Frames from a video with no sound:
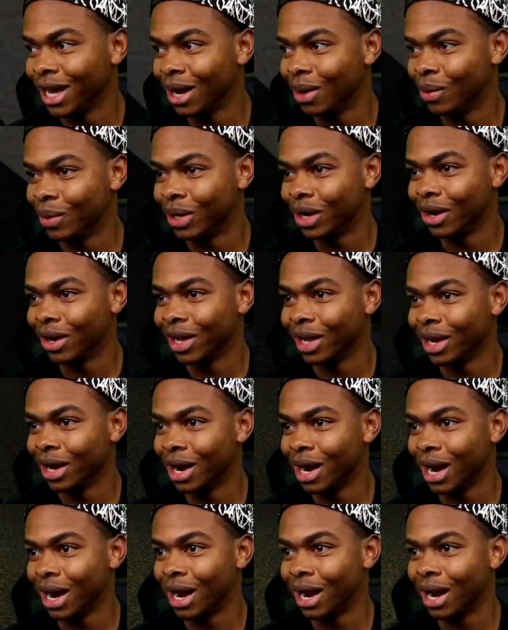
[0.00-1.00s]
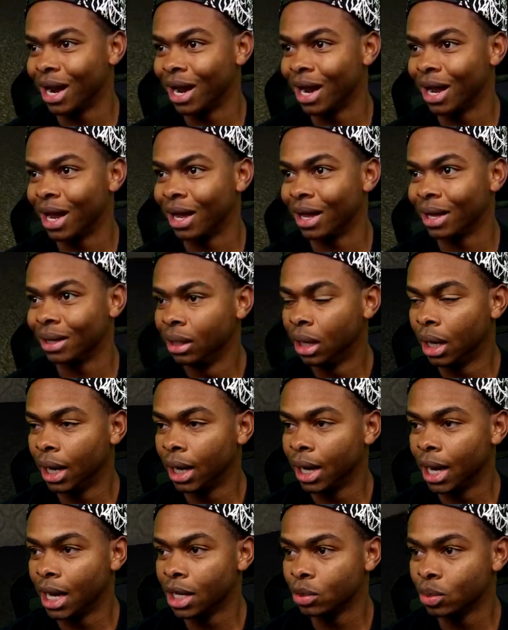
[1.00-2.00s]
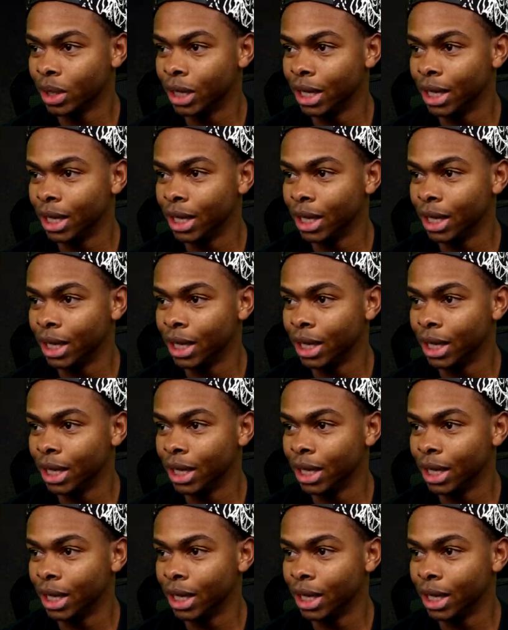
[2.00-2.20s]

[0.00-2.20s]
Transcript: got one. Okay, All right. Alright guys, we're